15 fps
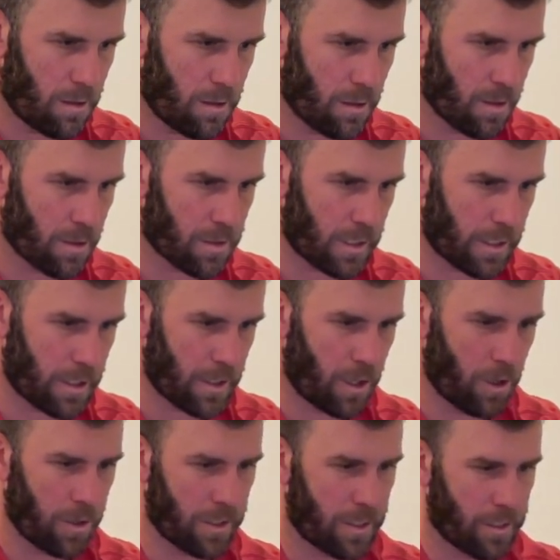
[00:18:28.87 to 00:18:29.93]
It looks like,
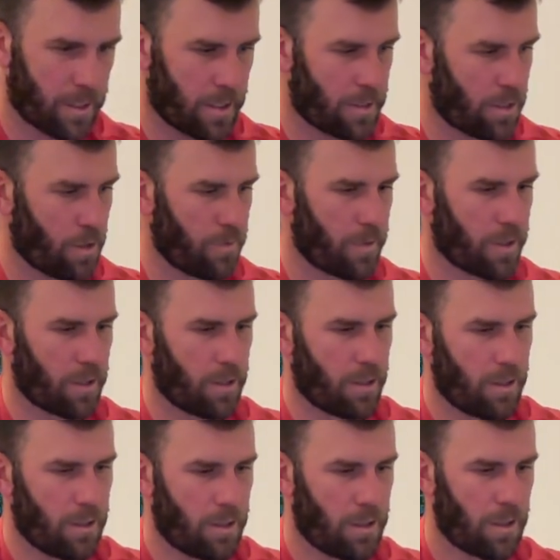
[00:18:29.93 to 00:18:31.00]
oh, this is the silver.
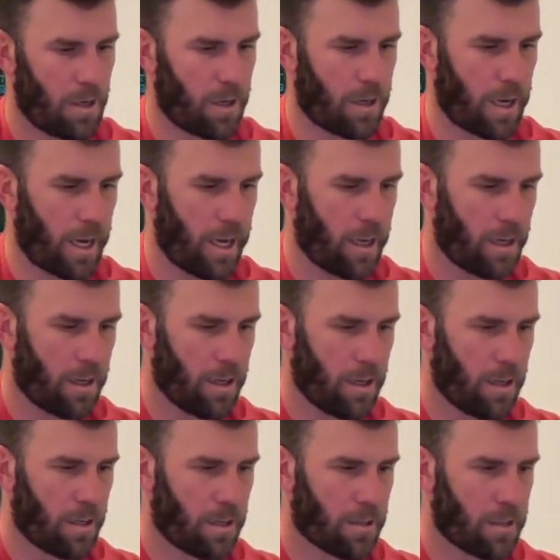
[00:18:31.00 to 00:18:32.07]
Okay.
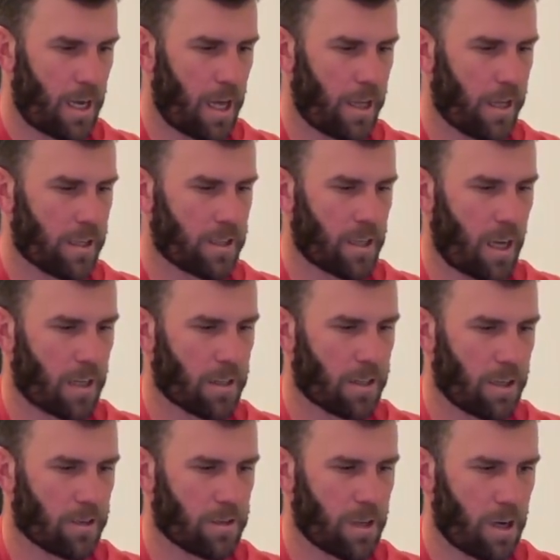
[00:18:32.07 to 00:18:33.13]
Talia
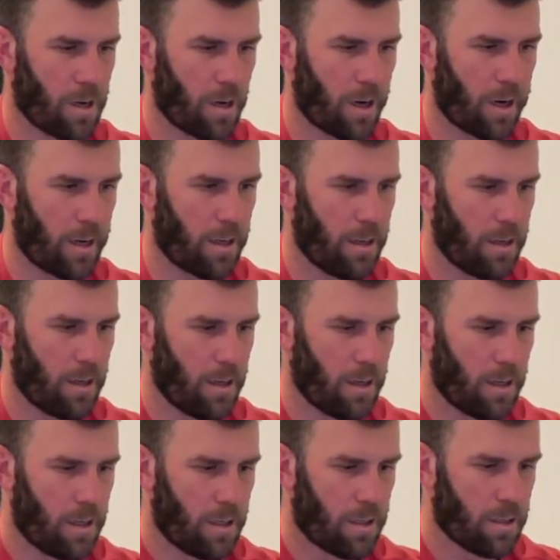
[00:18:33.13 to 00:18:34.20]
Santos. All right.
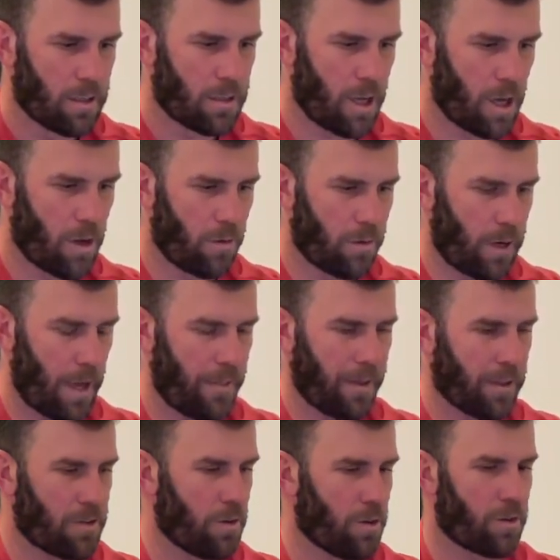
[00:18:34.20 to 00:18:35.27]
So
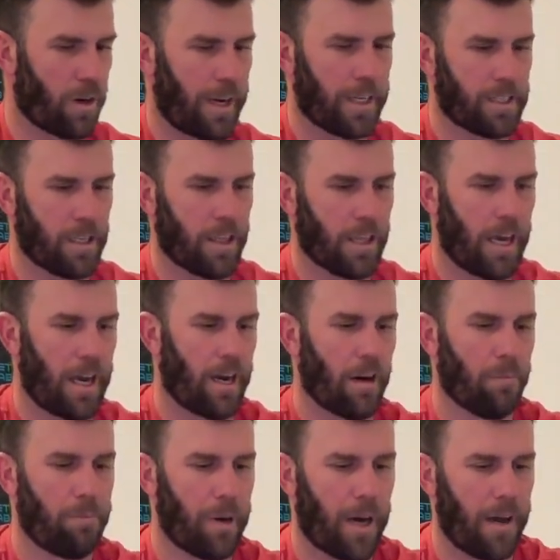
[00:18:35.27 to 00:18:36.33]
nothing too crazy
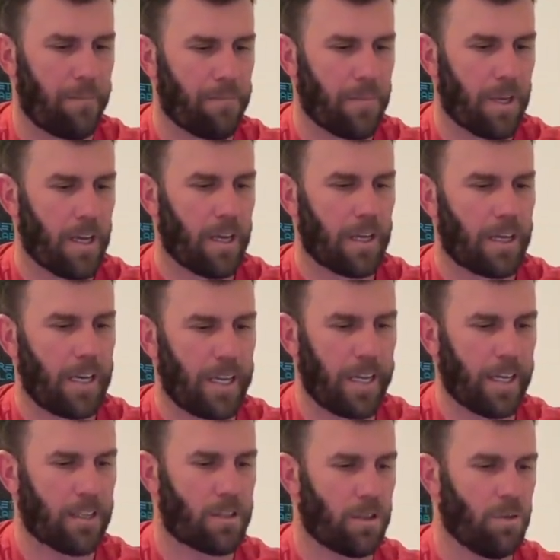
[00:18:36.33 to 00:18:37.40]
there, but
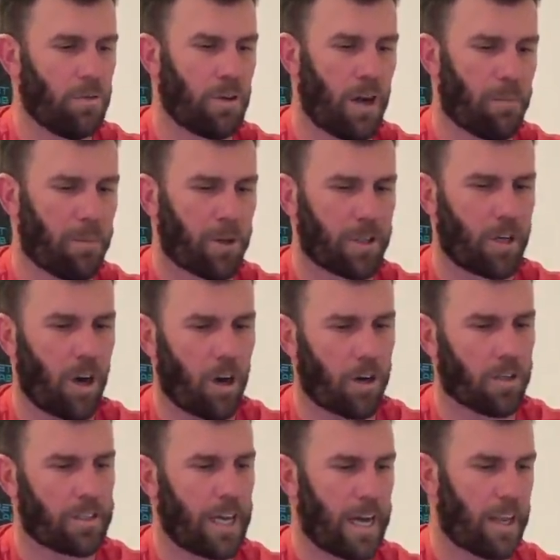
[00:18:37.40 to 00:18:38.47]
getting two numbered
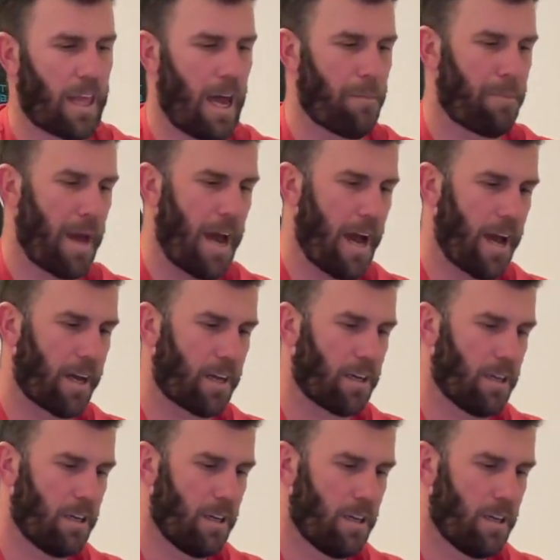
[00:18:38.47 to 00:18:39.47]
cards out of that pack